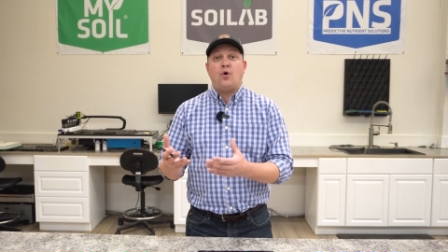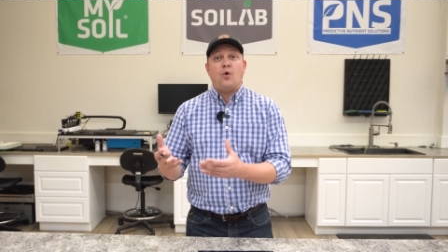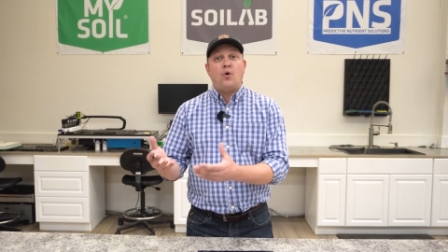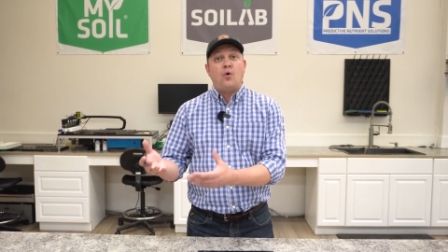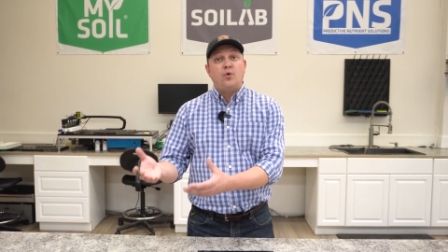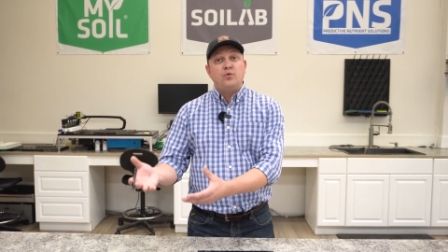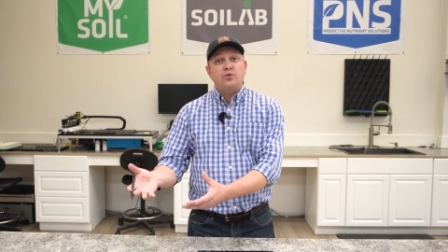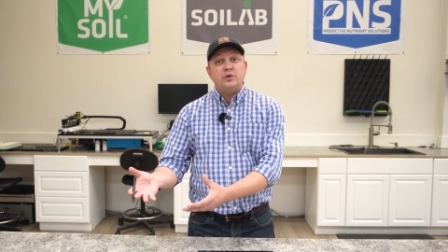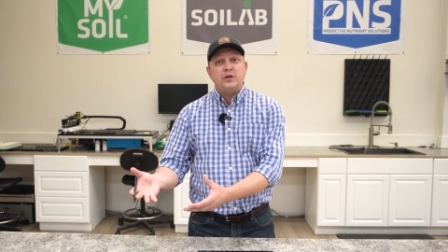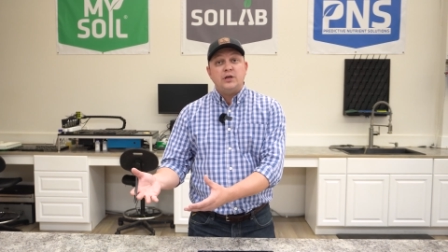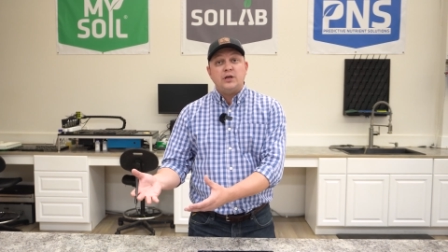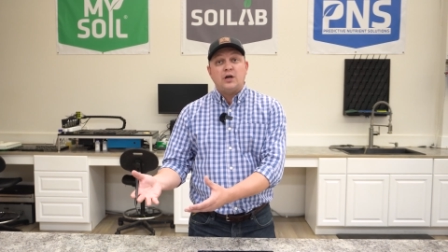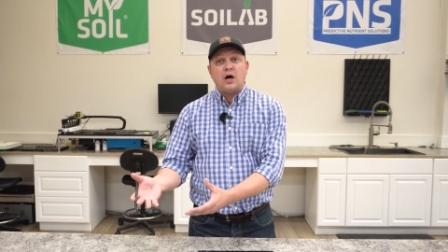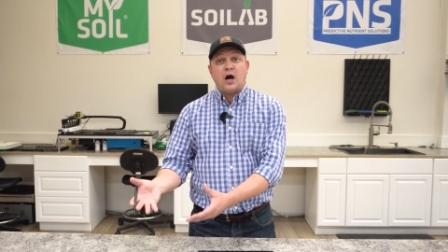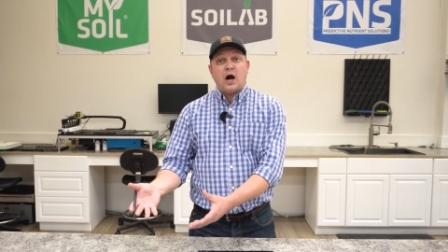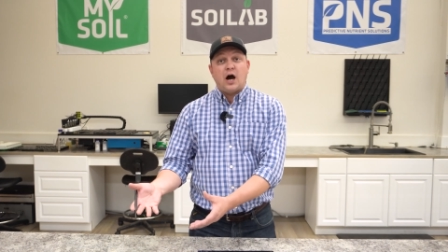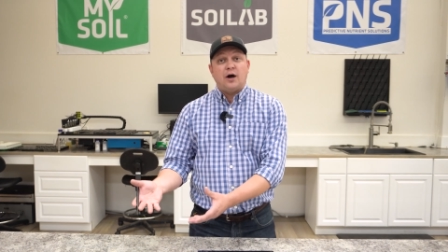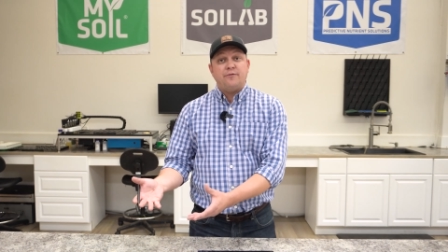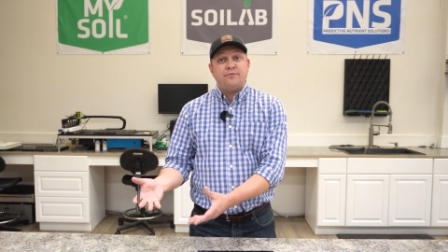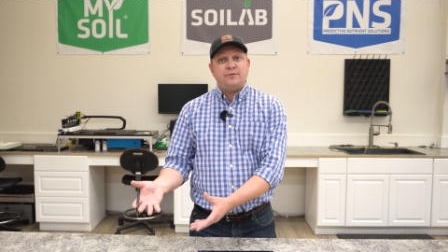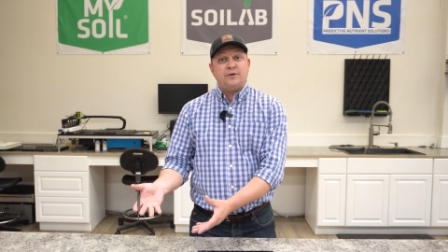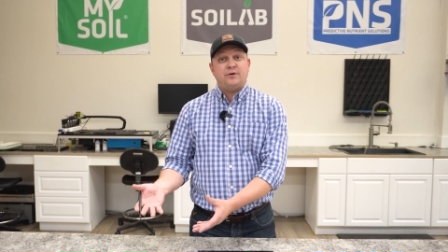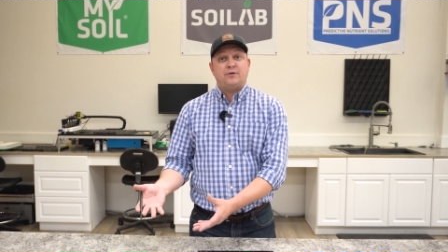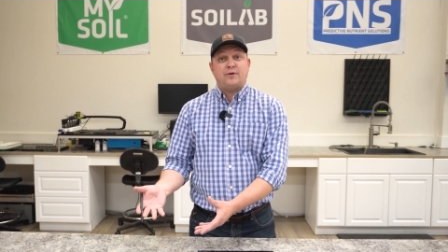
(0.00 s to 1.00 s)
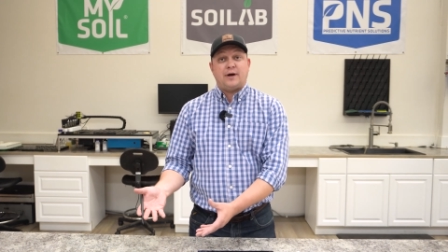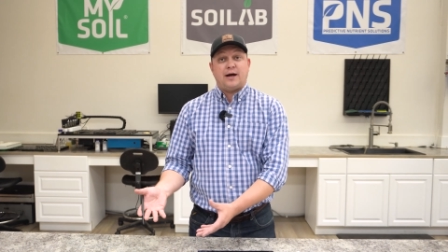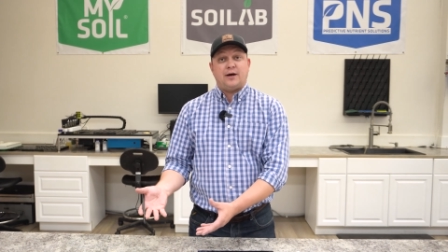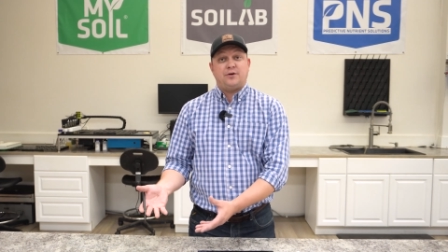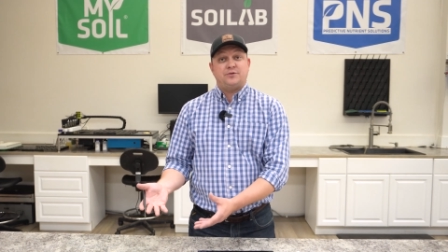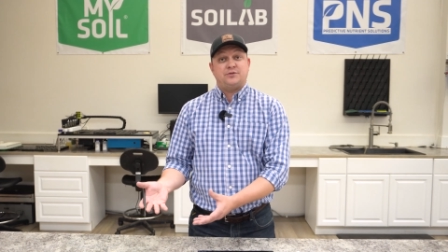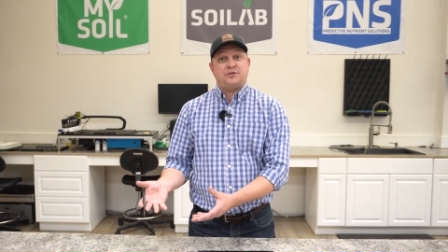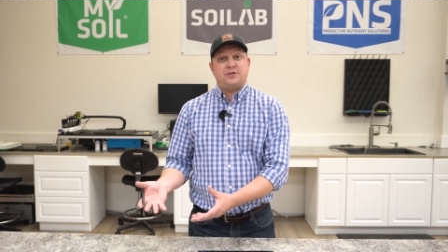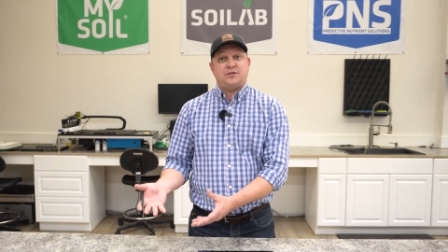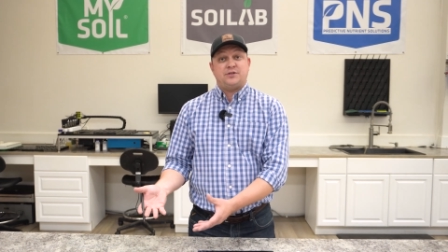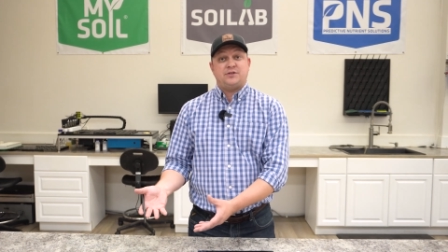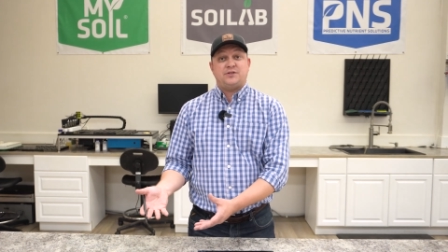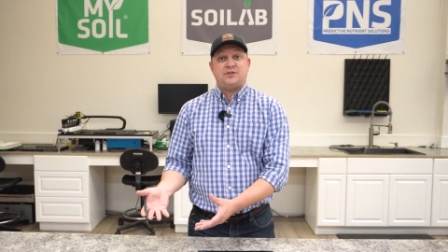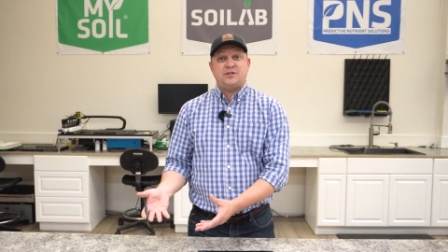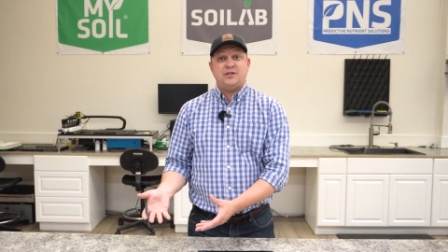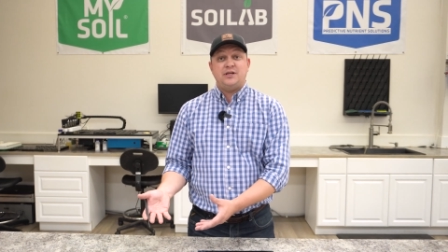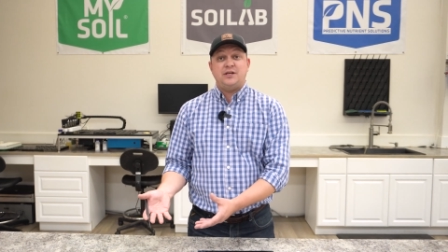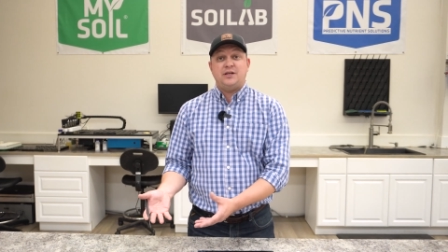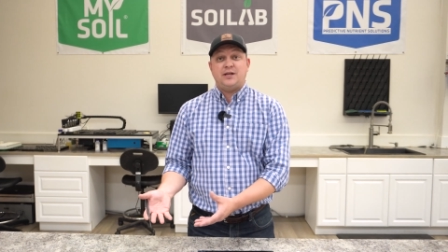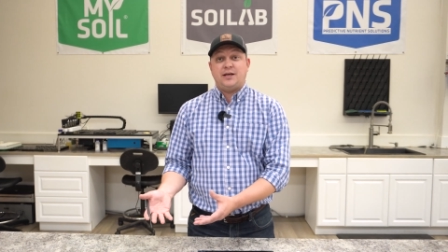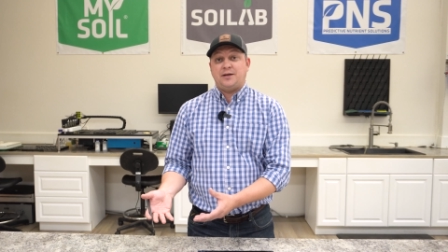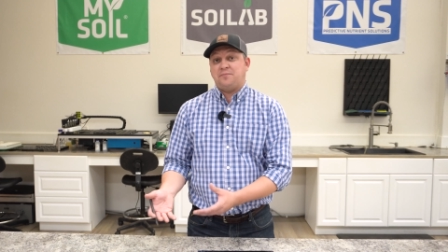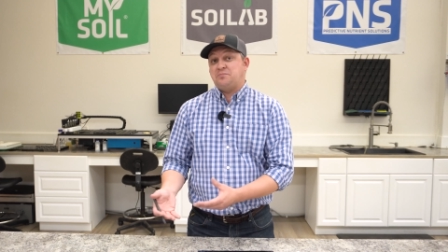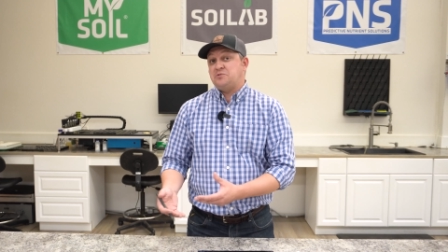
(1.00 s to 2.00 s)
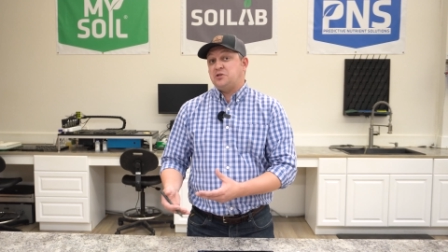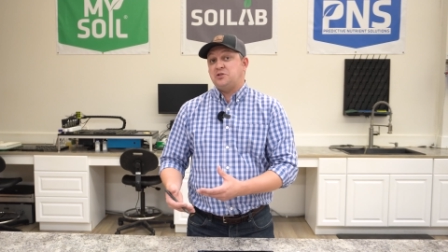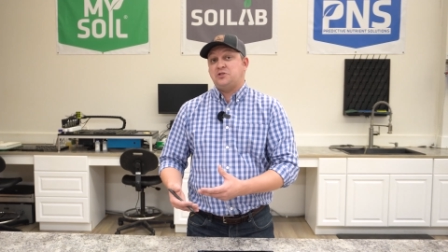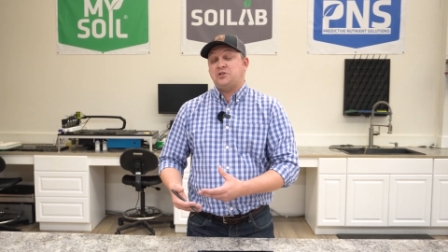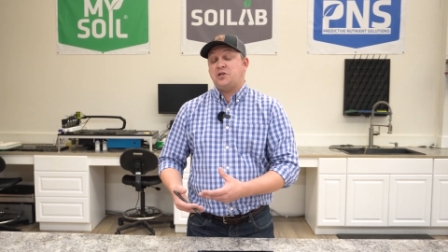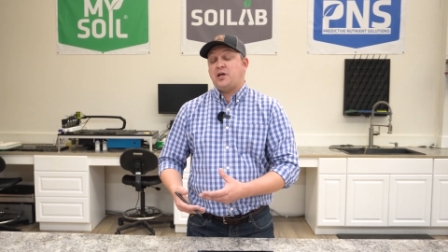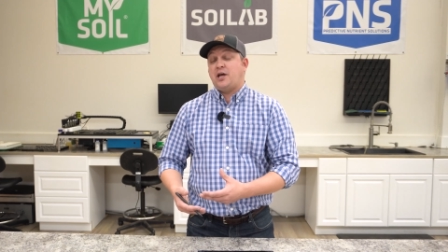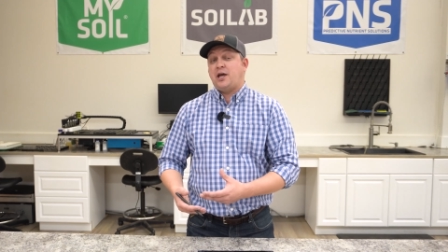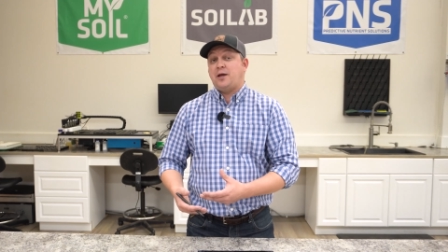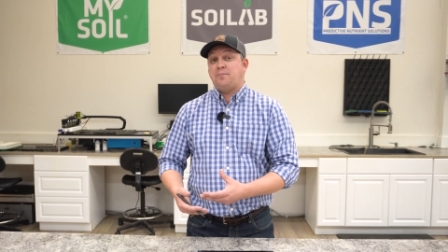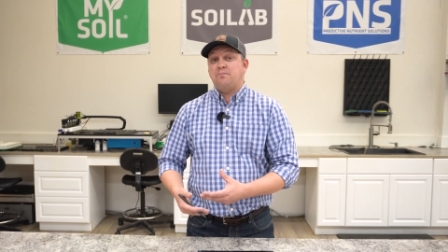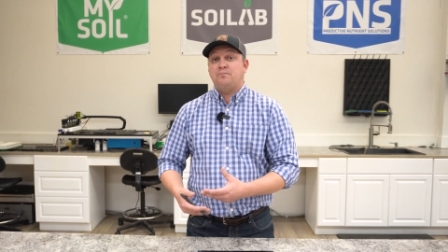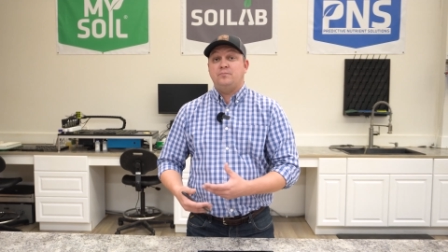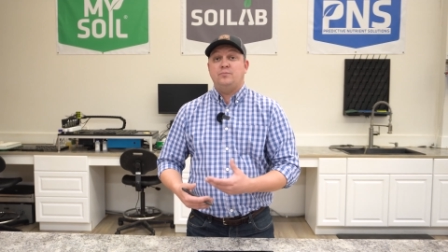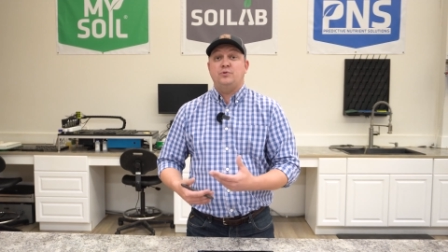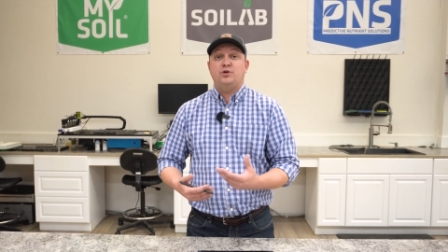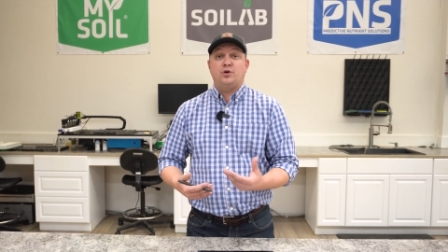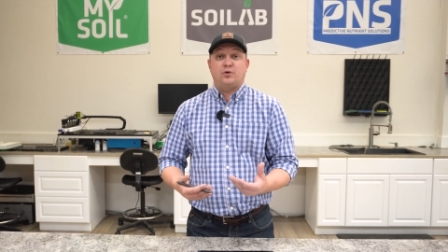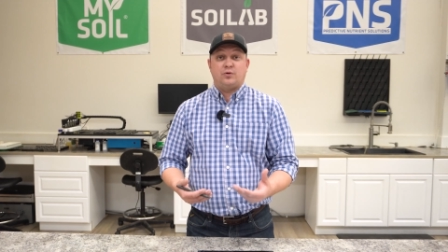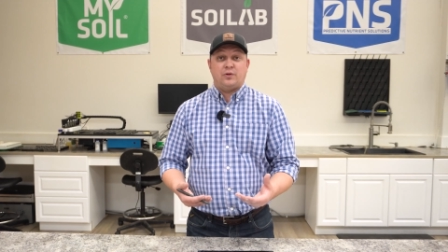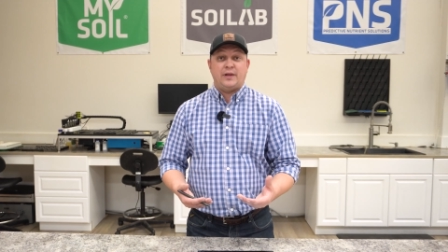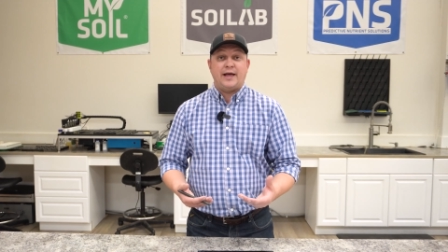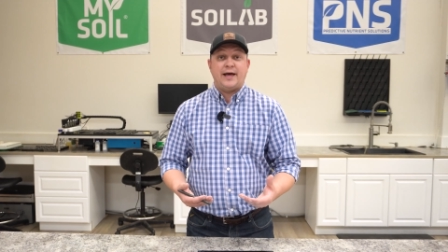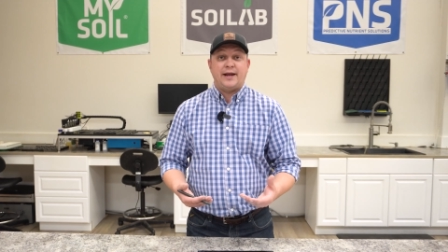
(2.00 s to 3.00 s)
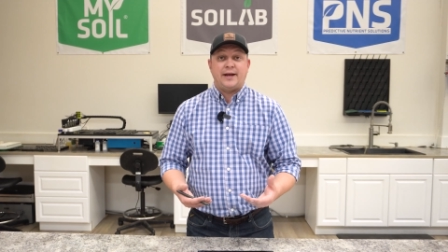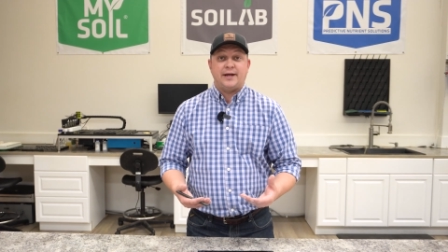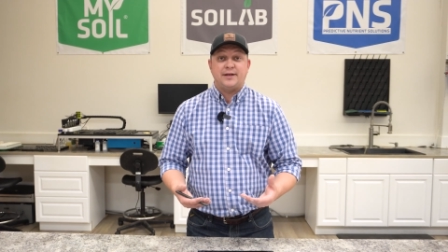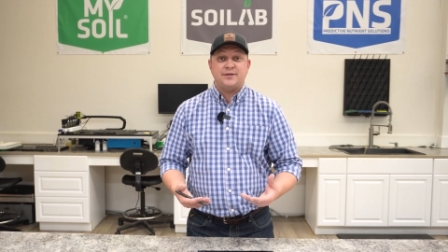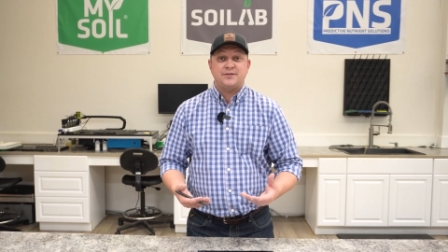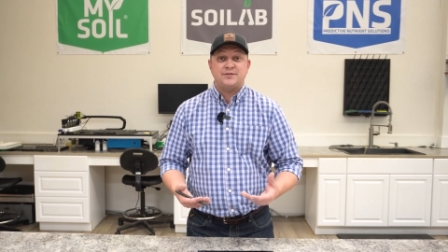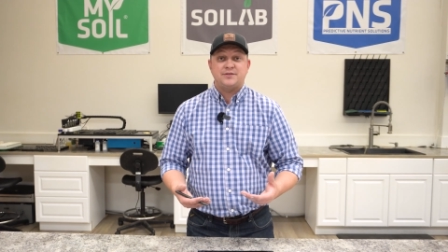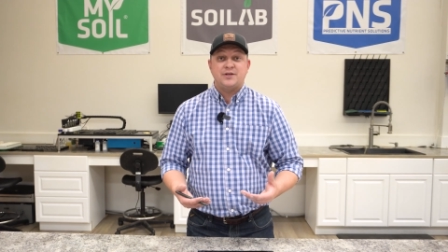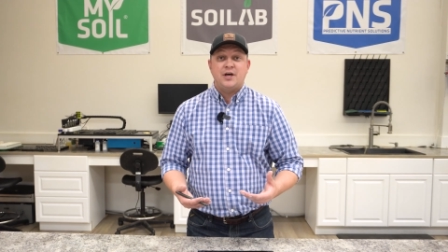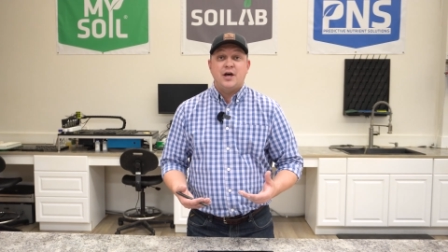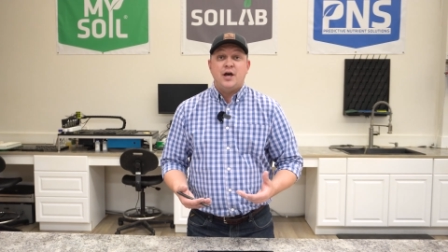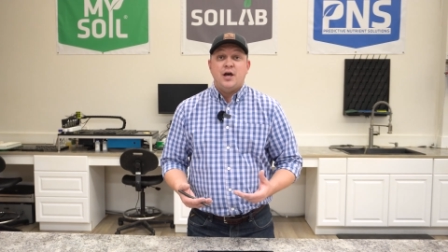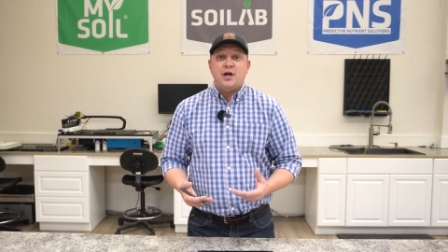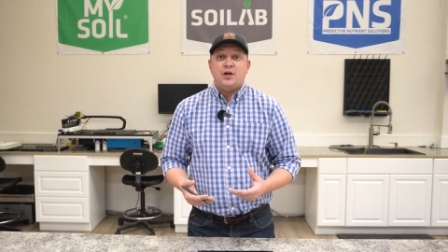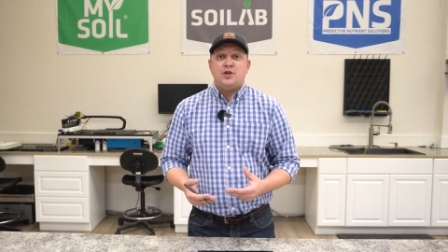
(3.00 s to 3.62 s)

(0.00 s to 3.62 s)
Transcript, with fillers: only coffee grounds at seeding to say your lettuce,